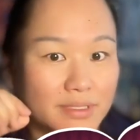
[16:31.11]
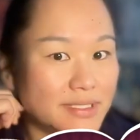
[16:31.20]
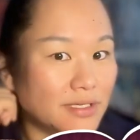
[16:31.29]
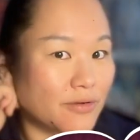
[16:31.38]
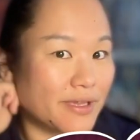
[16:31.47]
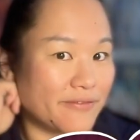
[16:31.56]

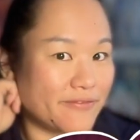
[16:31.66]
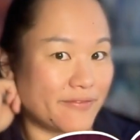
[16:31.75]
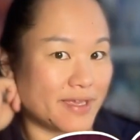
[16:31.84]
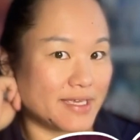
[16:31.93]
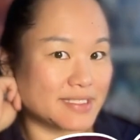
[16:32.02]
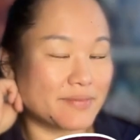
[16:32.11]
So if
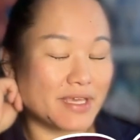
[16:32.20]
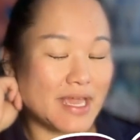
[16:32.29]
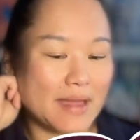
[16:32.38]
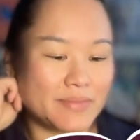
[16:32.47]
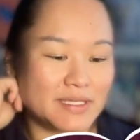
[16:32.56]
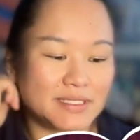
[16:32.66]
something
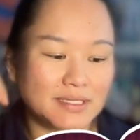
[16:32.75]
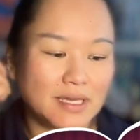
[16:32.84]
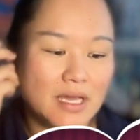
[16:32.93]
happens